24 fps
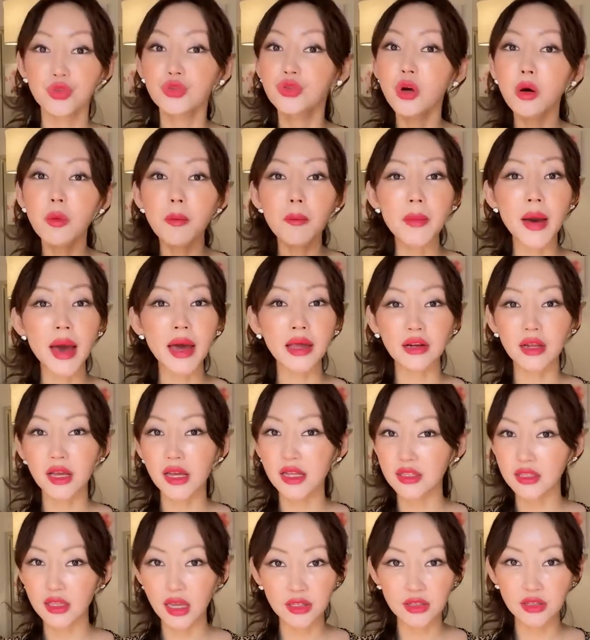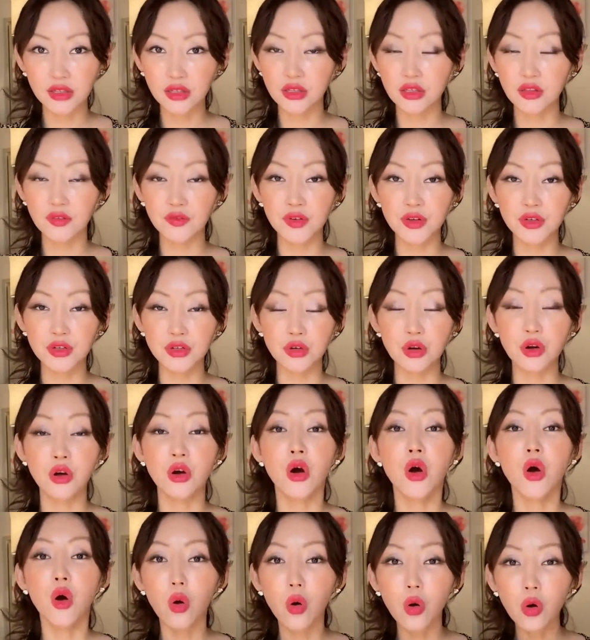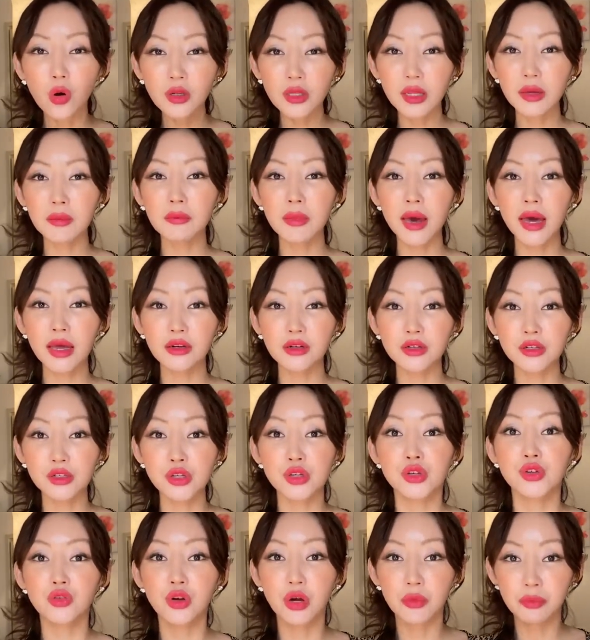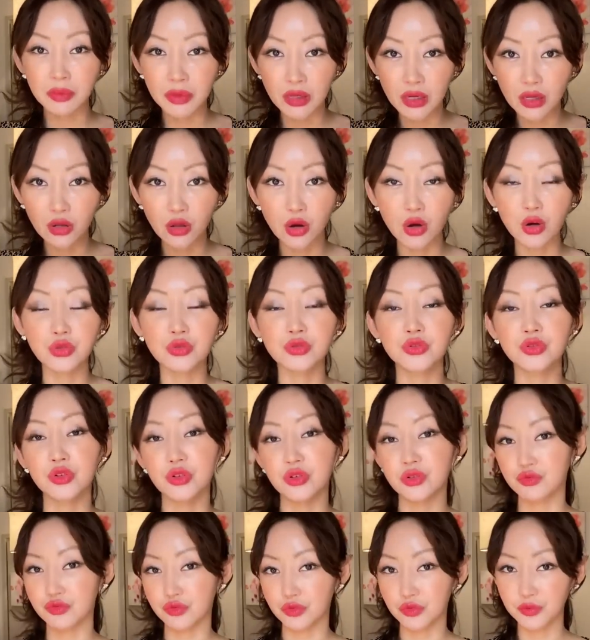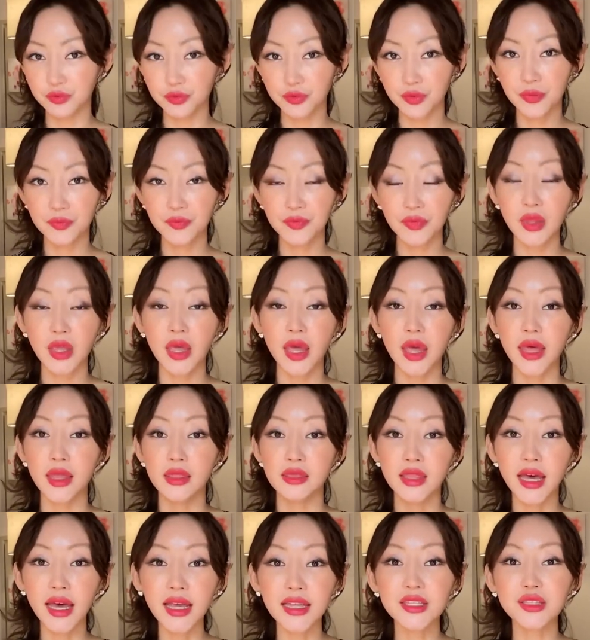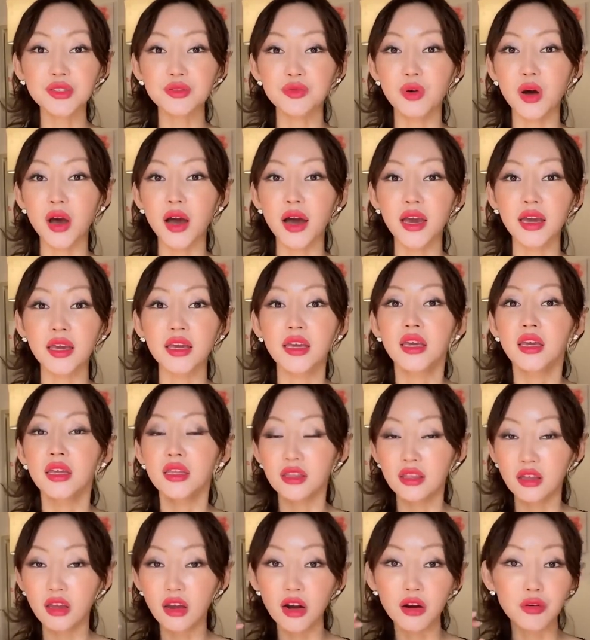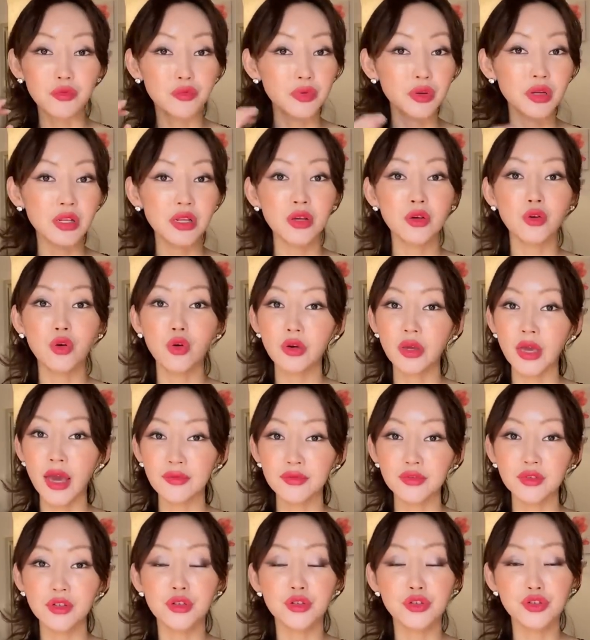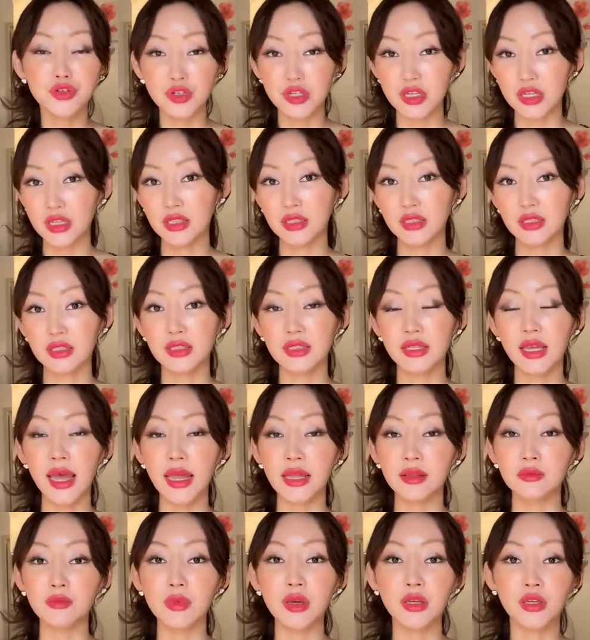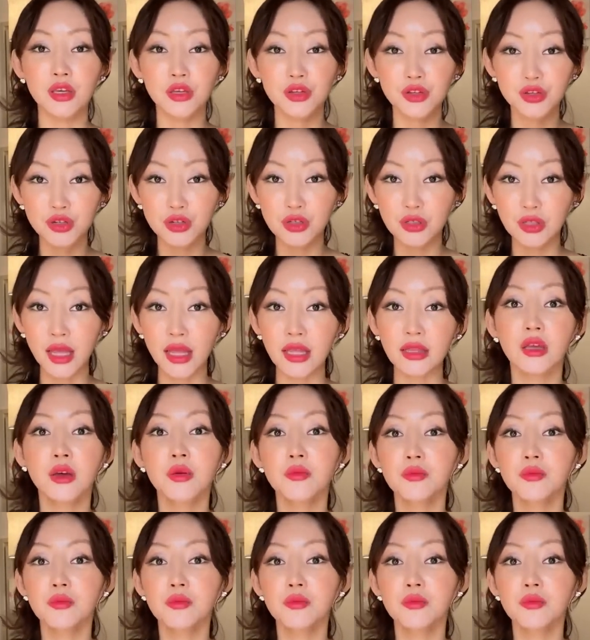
You don't matter as an individual. All that matters, you belong to a group. And that's why they are really going after jeans and making sure that